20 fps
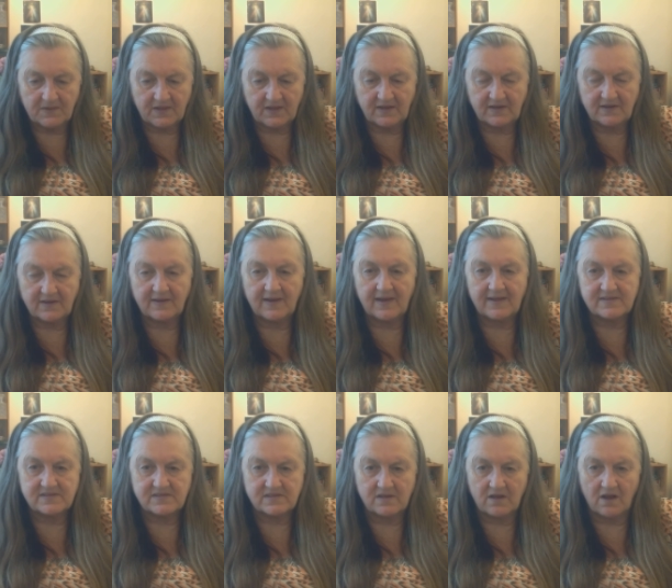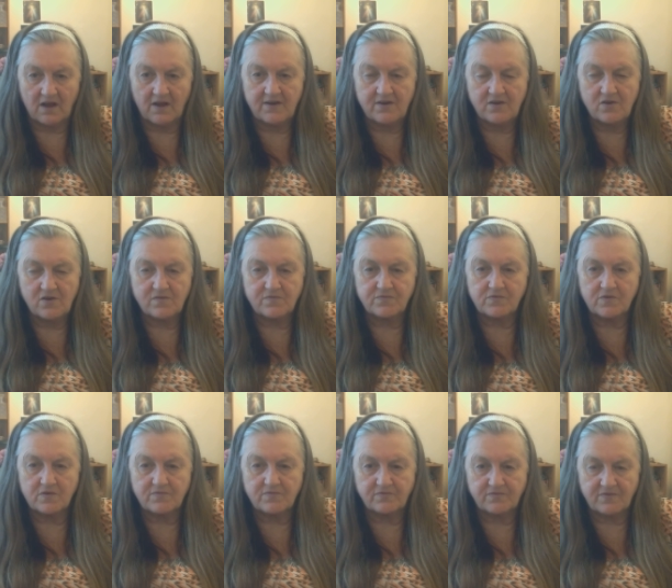in Gaza. I know for
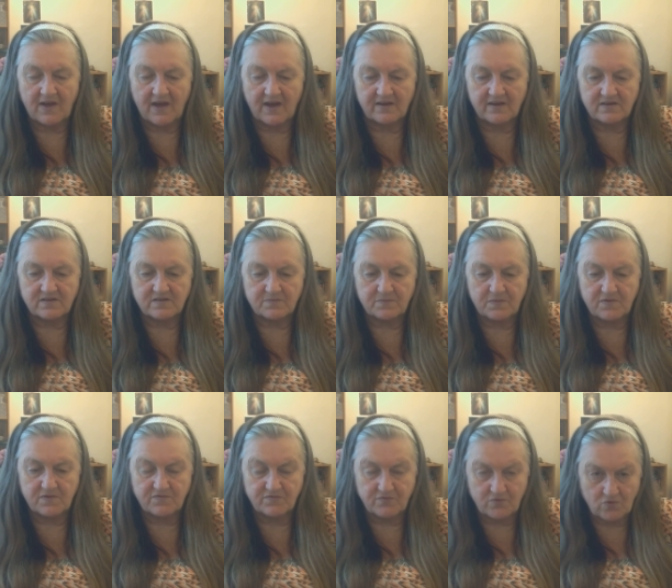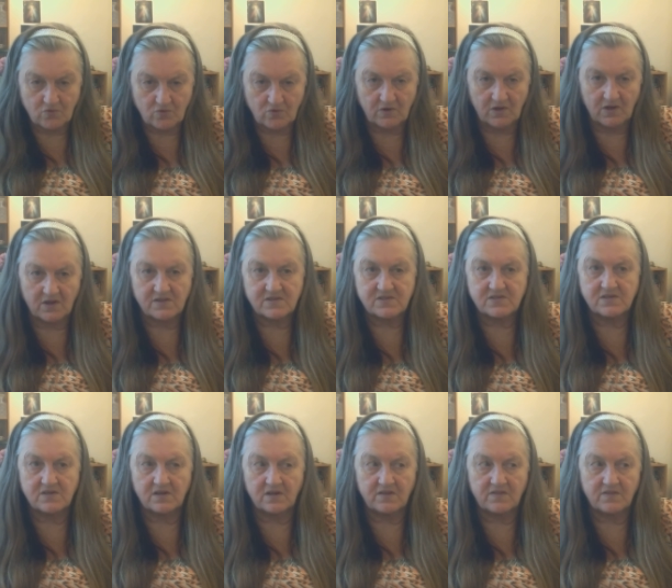a fact before last
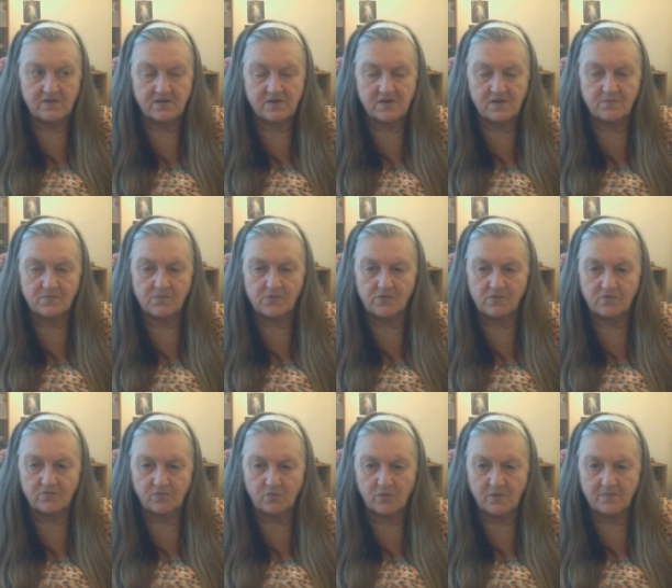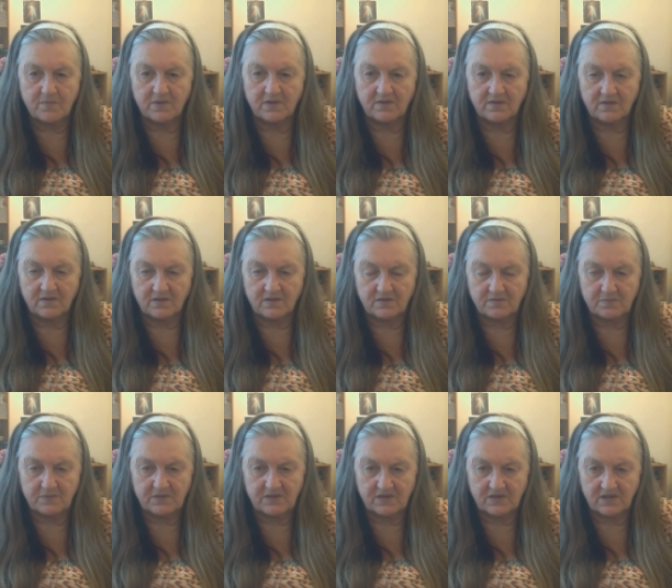night, the number of women that had
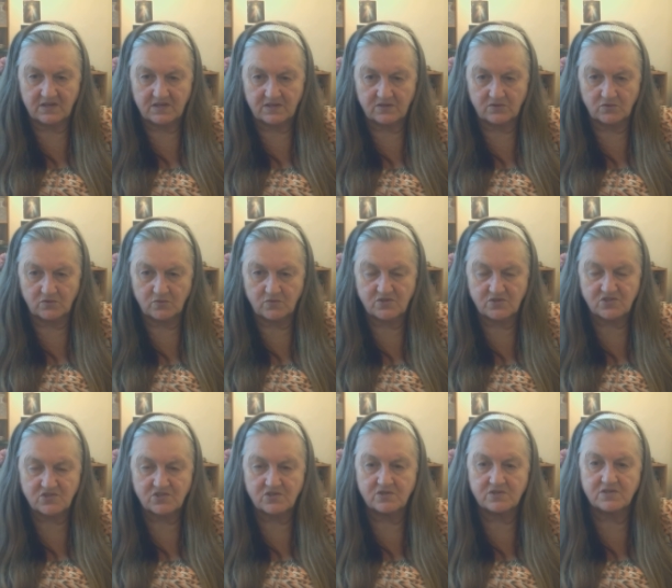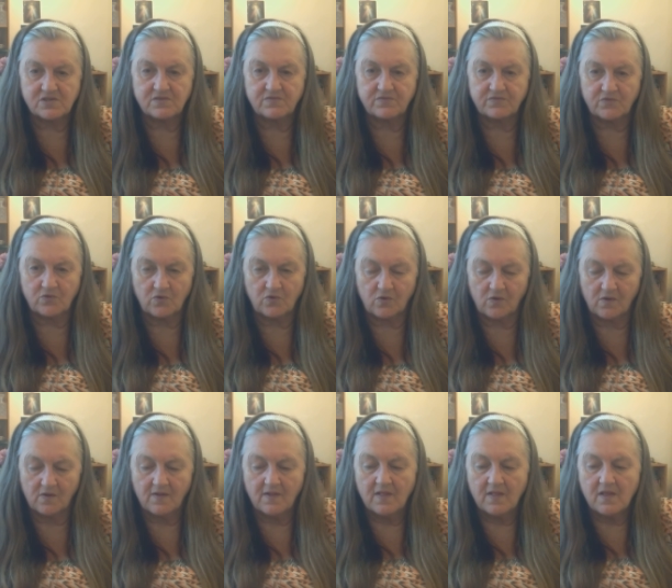been killed was 34,
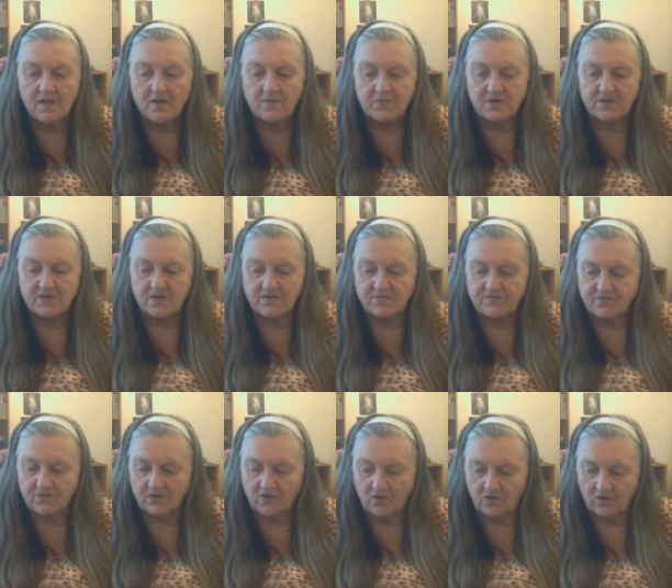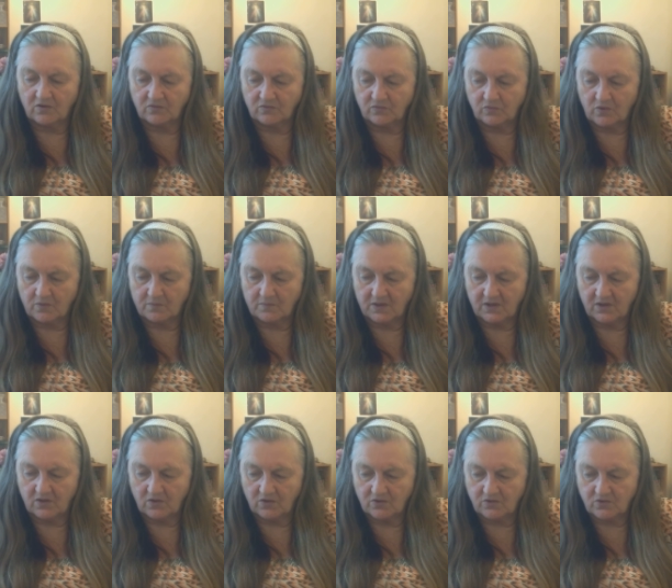but I've forgotten what my
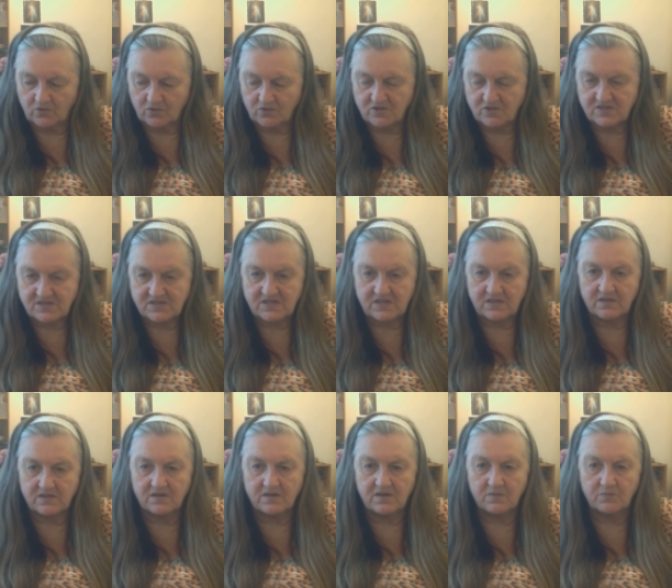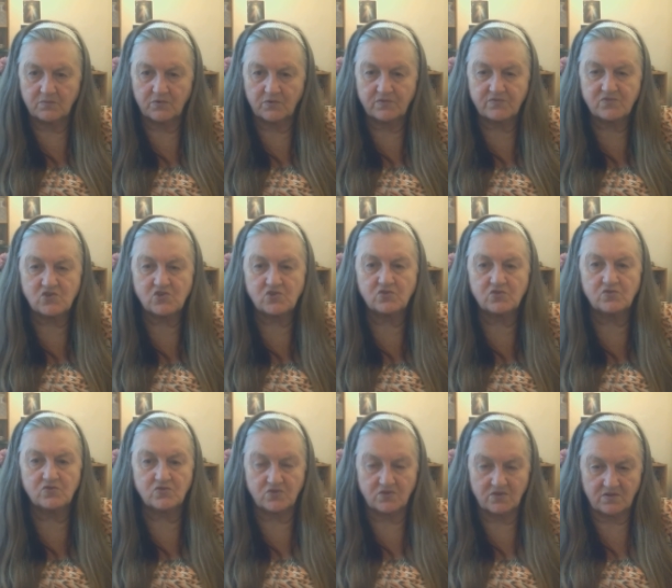goddaughter said the number of
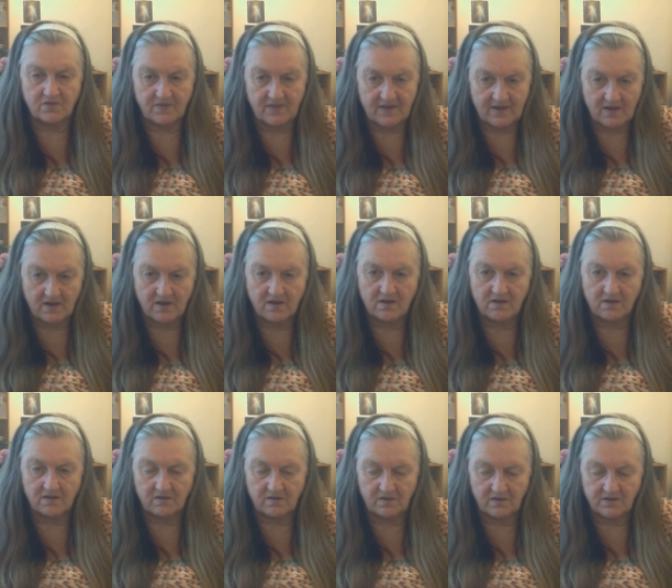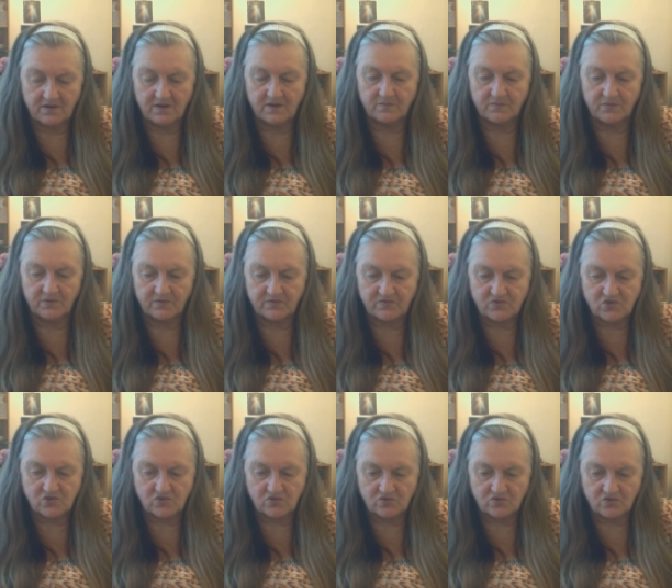children. There are a number of
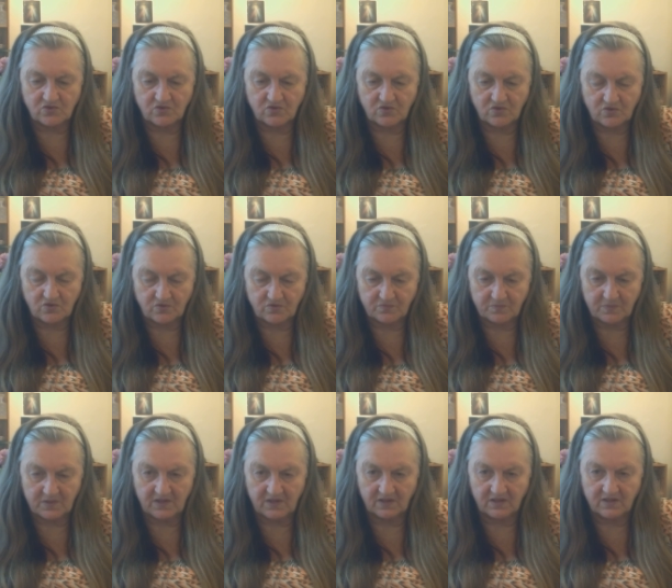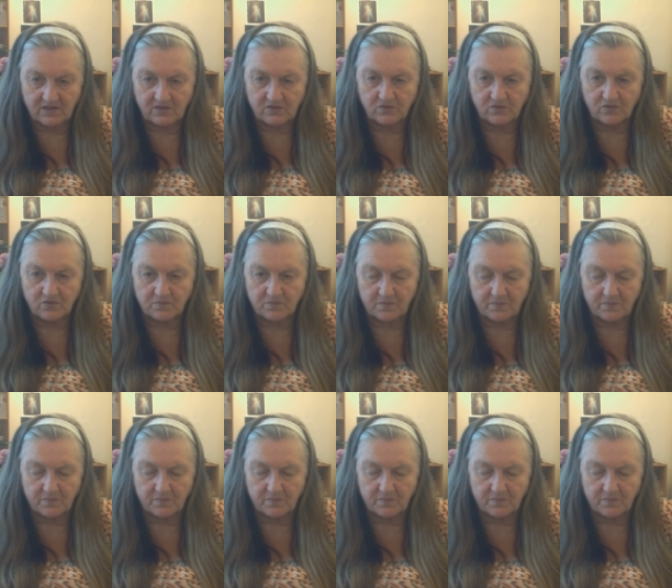children who have been killed